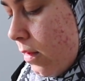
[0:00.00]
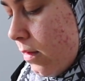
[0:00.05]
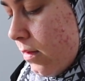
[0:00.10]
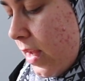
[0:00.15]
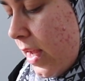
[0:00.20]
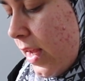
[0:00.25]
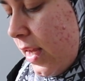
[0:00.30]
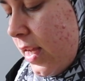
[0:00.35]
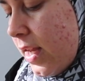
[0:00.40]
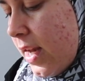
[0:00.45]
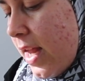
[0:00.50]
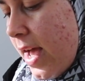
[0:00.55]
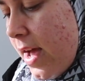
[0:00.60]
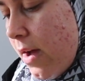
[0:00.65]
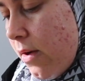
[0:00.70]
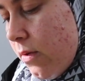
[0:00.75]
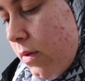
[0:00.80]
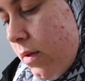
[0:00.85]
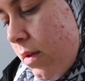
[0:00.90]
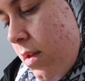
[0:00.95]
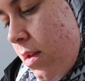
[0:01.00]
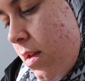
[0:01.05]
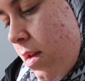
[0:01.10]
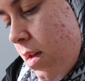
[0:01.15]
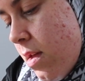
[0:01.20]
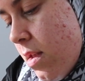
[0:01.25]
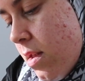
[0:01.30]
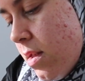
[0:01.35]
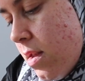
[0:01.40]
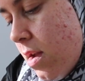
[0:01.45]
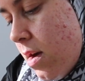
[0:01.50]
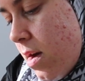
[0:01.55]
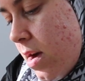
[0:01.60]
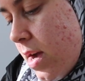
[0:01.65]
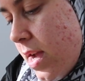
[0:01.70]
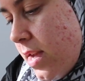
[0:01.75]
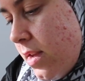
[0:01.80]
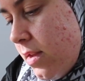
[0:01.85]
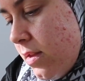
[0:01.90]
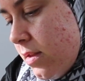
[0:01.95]
Take it out. A
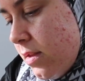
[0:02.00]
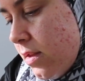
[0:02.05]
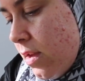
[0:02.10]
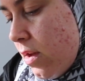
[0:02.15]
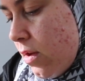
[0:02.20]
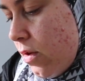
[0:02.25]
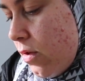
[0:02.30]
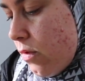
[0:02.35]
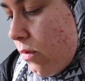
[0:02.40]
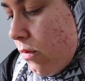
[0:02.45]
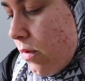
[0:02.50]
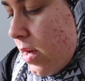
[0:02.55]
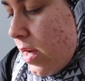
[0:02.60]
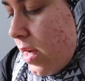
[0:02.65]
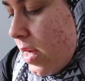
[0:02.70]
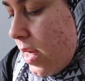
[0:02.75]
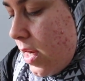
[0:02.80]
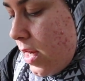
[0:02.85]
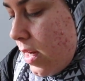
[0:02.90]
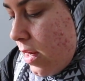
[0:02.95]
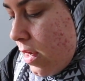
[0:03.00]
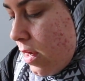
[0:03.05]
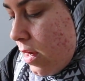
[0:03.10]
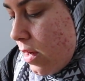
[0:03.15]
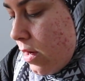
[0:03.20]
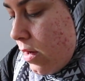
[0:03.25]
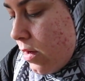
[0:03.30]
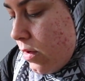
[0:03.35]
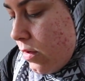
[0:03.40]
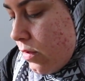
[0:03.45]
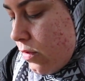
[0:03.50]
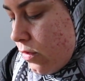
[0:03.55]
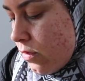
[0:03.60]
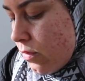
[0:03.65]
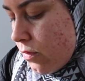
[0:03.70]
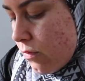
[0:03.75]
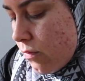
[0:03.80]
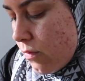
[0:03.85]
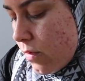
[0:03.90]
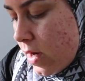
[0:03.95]
nice green
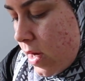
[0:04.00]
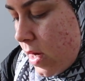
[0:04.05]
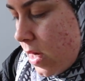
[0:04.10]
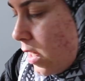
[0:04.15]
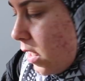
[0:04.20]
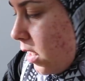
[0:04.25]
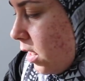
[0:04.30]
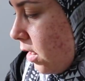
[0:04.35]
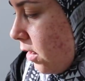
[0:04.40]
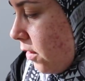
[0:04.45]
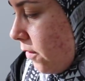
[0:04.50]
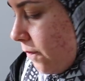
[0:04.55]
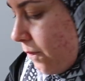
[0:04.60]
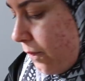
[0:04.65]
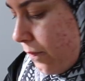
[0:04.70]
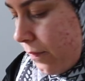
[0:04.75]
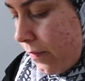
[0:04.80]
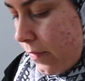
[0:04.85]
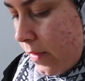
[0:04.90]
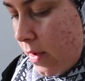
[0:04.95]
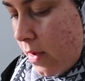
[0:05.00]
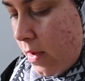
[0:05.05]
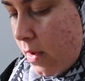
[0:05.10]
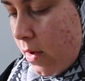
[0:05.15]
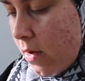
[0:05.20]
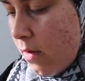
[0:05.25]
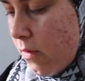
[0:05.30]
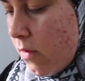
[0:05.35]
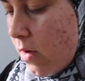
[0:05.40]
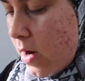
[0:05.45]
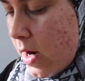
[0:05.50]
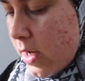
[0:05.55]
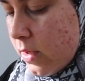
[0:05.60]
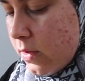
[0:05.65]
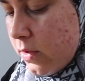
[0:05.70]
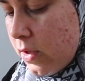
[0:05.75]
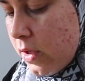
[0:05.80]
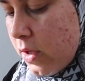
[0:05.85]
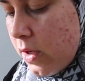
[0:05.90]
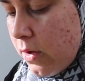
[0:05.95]
tree.
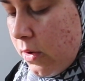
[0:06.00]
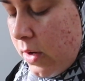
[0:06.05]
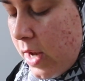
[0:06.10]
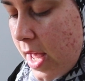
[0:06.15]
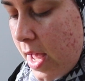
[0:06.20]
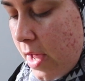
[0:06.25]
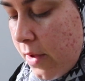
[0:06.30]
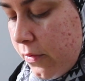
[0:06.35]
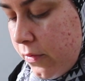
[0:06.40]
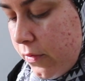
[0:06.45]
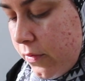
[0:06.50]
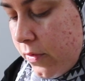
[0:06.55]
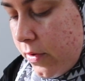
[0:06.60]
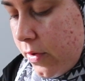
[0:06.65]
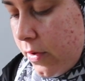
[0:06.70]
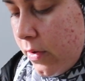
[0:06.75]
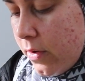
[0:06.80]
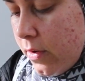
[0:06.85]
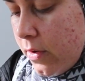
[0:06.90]
Right, 2 left.